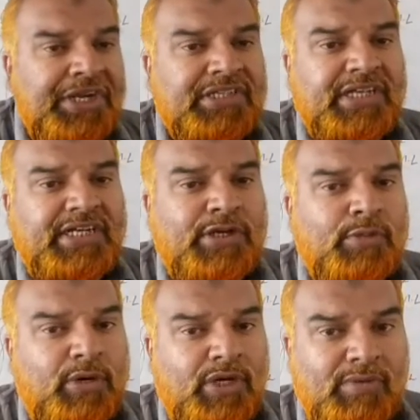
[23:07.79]
It is
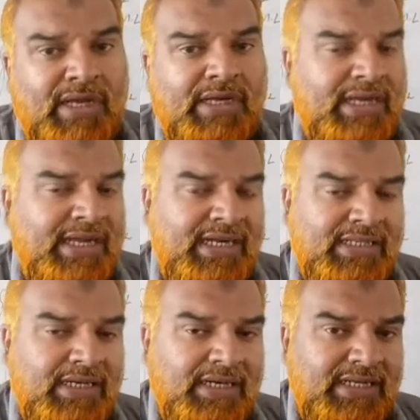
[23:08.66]
connected to body wall and
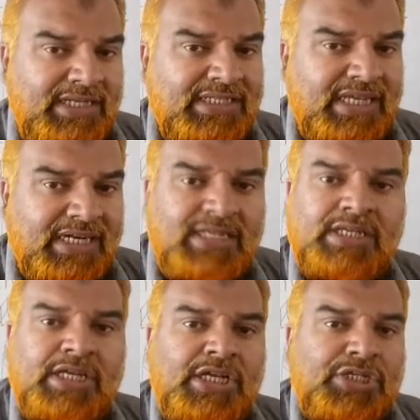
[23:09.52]
other sense
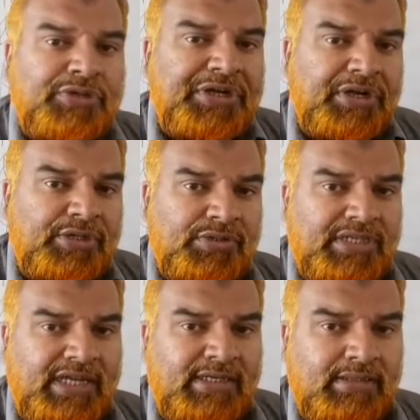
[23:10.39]
organs. So it
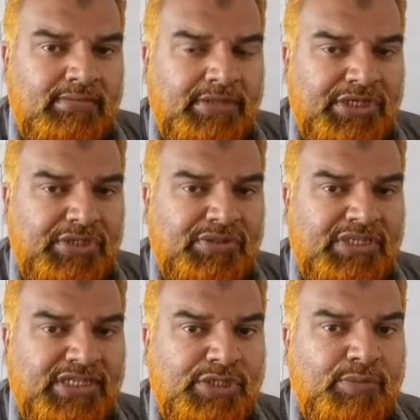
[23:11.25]
receives
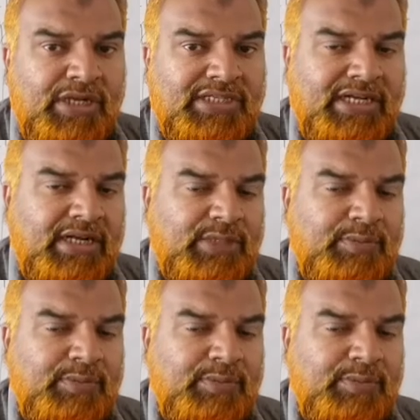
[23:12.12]
the stimulus and